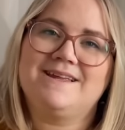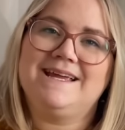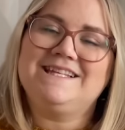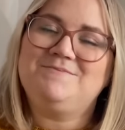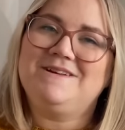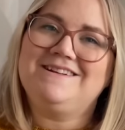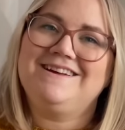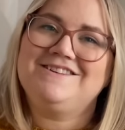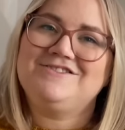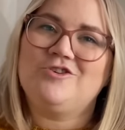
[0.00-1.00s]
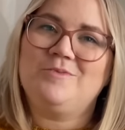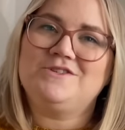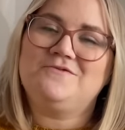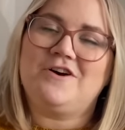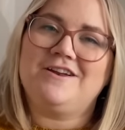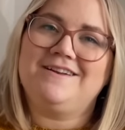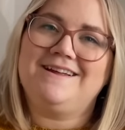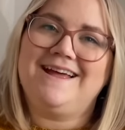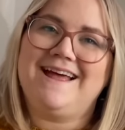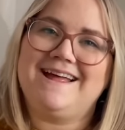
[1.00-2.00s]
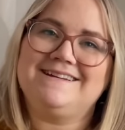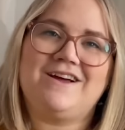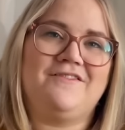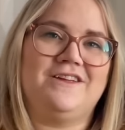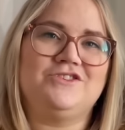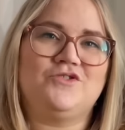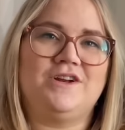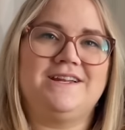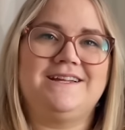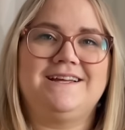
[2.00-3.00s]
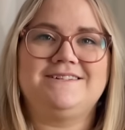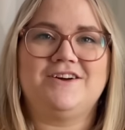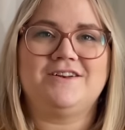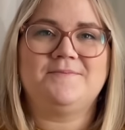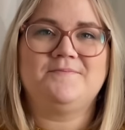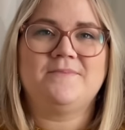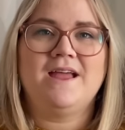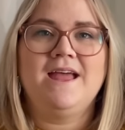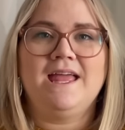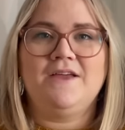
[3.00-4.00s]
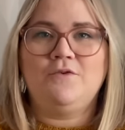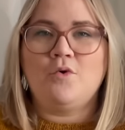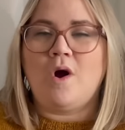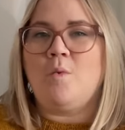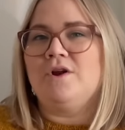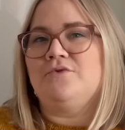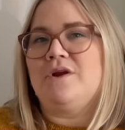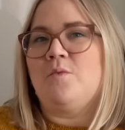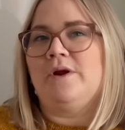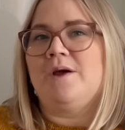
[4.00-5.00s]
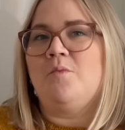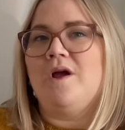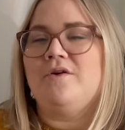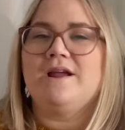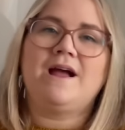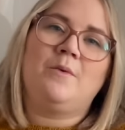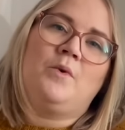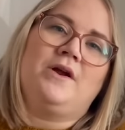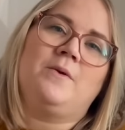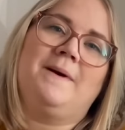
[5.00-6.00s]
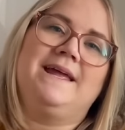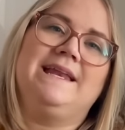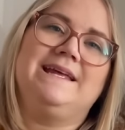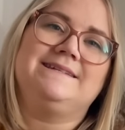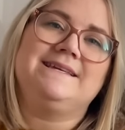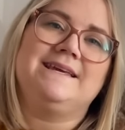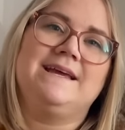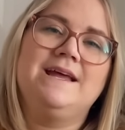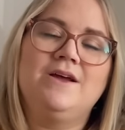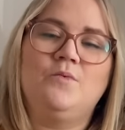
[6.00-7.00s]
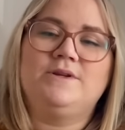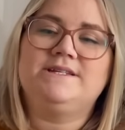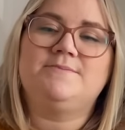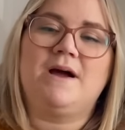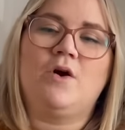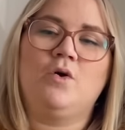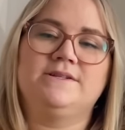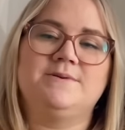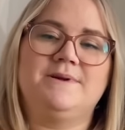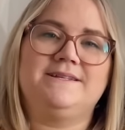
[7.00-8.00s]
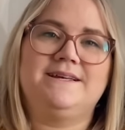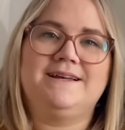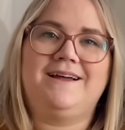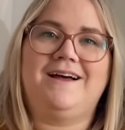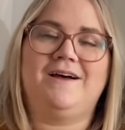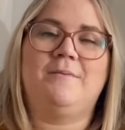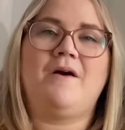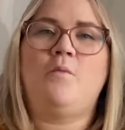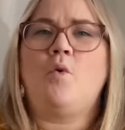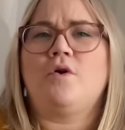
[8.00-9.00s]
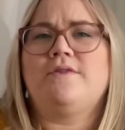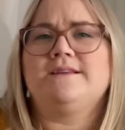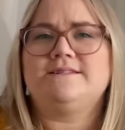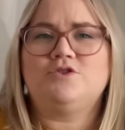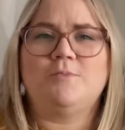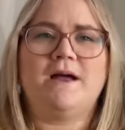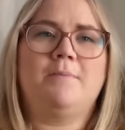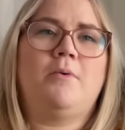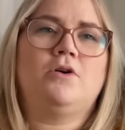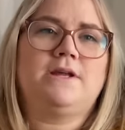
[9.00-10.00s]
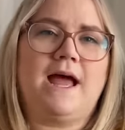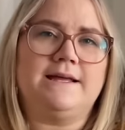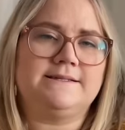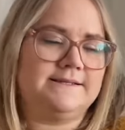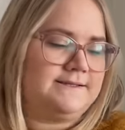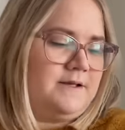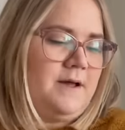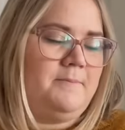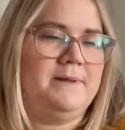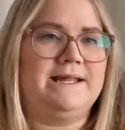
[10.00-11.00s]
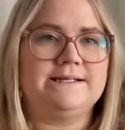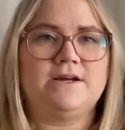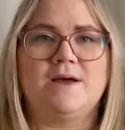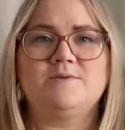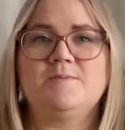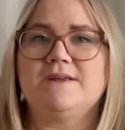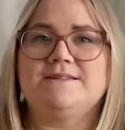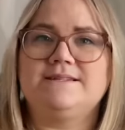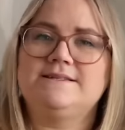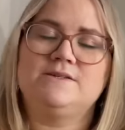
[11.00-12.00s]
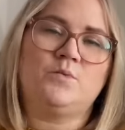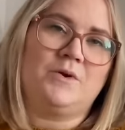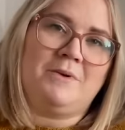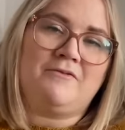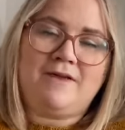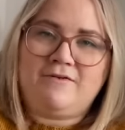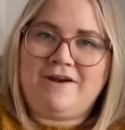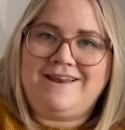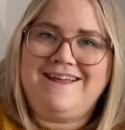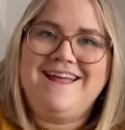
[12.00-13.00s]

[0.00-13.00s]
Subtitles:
it's been so much fun, and I've enjoyed it a ton. If you are wondering what I'm wearing my Hilja tee, which is my ultimate. I've worn this to my podcasts a million times because this is one of my favorite